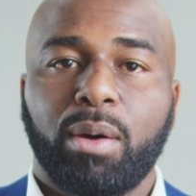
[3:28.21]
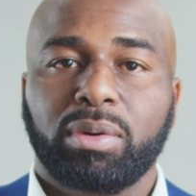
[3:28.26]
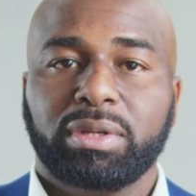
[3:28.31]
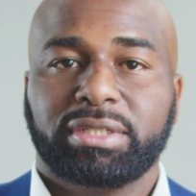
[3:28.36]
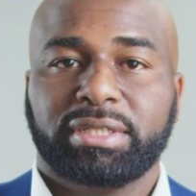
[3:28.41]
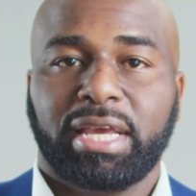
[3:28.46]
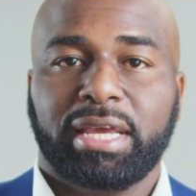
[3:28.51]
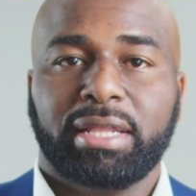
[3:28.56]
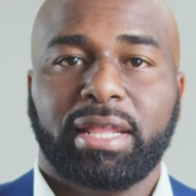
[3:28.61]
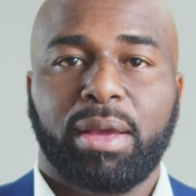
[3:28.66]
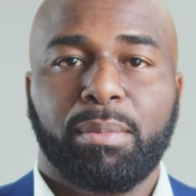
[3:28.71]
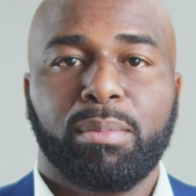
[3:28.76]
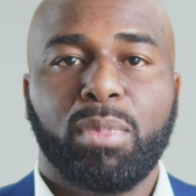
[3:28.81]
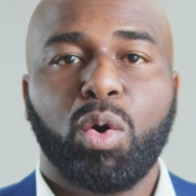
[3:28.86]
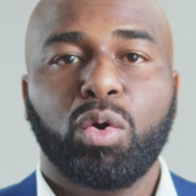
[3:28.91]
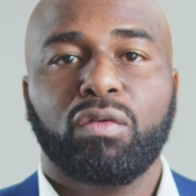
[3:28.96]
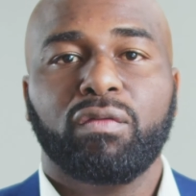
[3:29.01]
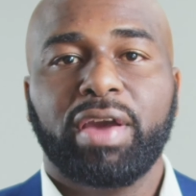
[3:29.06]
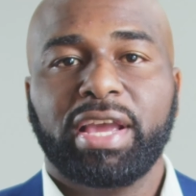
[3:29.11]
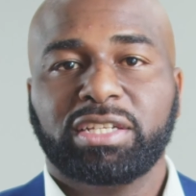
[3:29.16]
would say that
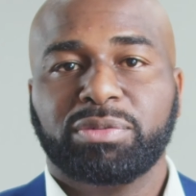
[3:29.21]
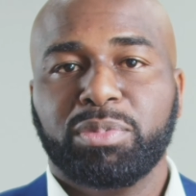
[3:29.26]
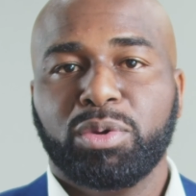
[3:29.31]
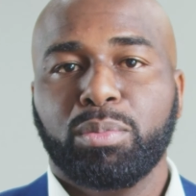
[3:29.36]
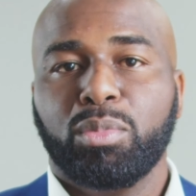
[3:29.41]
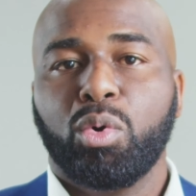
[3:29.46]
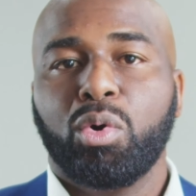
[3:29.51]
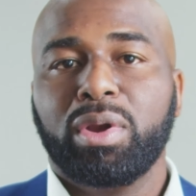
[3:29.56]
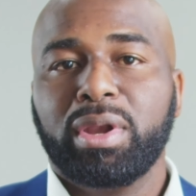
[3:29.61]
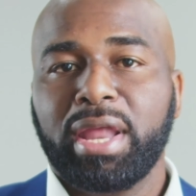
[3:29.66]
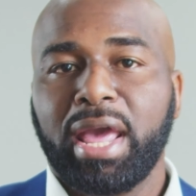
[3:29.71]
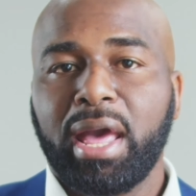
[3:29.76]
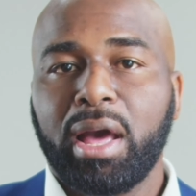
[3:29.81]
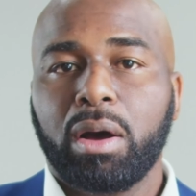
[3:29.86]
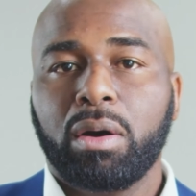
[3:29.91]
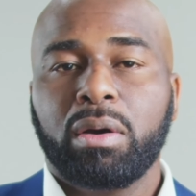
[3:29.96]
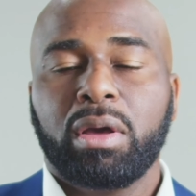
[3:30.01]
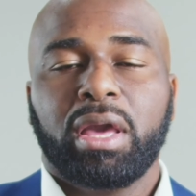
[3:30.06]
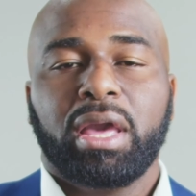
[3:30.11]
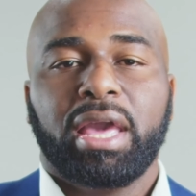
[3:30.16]
motivates me more
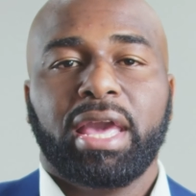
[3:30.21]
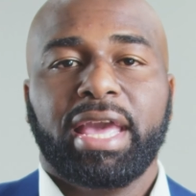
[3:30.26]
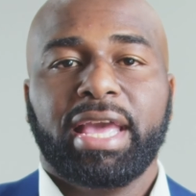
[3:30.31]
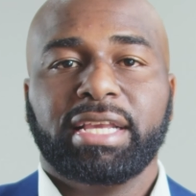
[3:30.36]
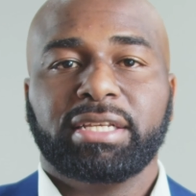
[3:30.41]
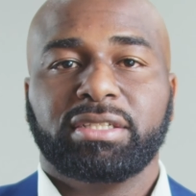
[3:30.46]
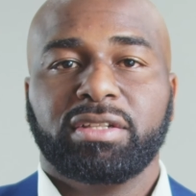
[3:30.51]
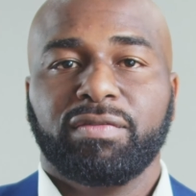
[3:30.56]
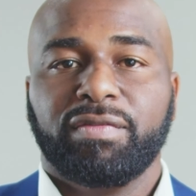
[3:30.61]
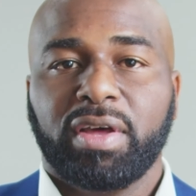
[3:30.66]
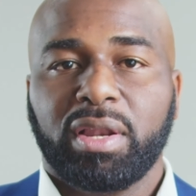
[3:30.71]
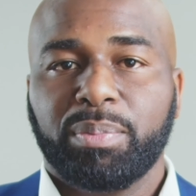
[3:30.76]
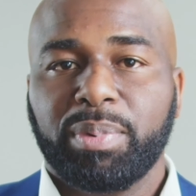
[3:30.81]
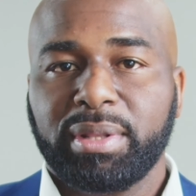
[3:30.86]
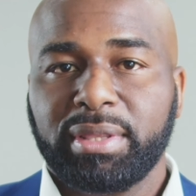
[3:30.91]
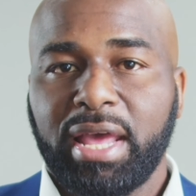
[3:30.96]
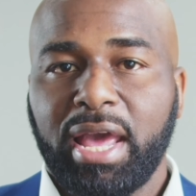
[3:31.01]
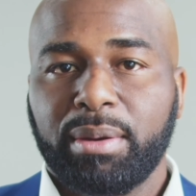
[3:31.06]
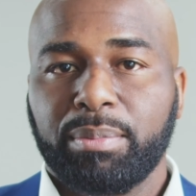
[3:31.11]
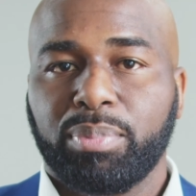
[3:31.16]
now is
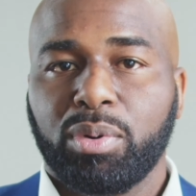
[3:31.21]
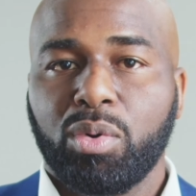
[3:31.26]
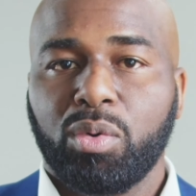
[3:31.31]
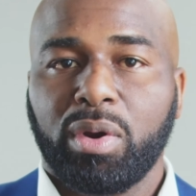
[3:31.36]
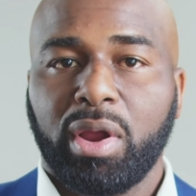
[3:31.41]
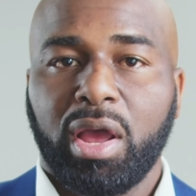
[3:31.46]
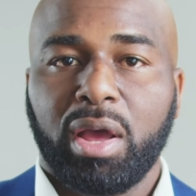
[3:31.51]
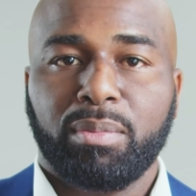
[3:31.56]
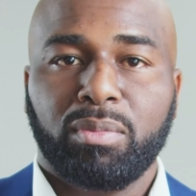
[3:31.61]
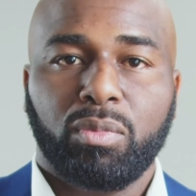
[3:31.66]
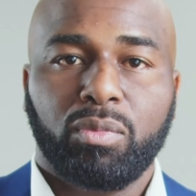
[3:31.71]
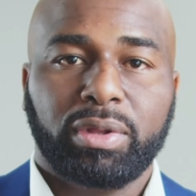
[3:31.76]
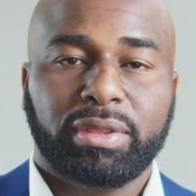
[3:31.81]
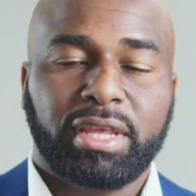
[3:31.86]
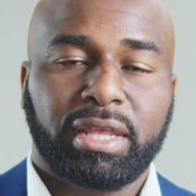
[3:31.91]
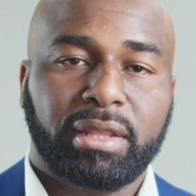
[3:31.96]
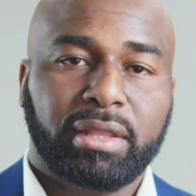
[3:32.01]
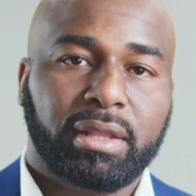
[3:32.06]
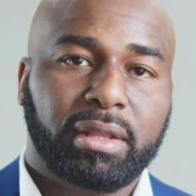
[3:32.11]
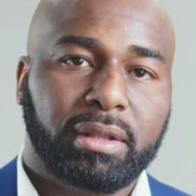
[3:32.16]
developing that program
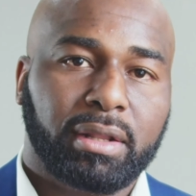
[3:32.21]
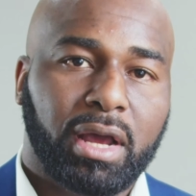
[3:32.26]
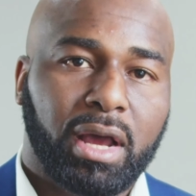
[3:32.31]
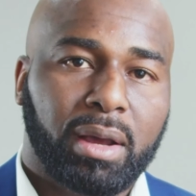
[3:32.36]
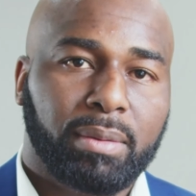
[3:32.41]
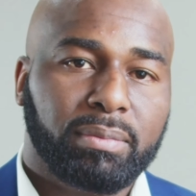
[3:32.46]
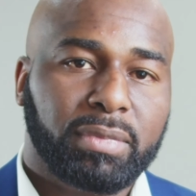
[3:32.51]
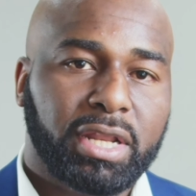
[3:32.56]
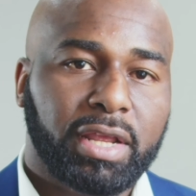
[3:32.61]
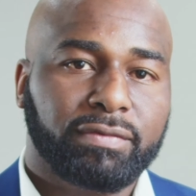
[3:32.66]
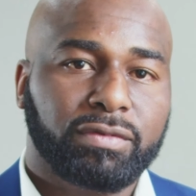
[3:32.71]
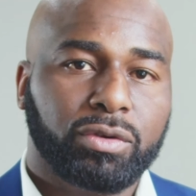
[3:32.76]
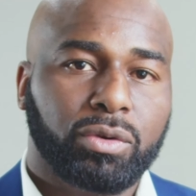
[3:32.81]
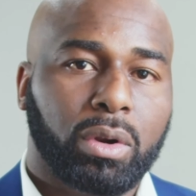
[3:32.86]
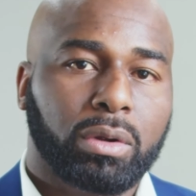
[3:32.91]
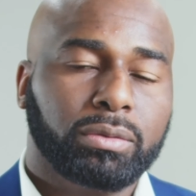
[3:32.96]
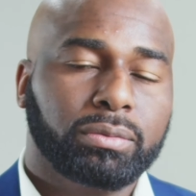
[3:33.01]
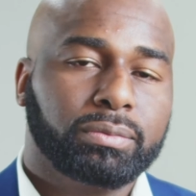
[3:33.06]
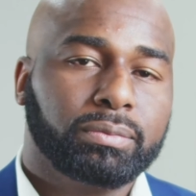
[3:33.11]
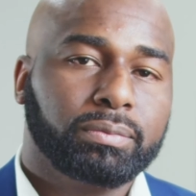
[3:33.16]
within Live to Grow.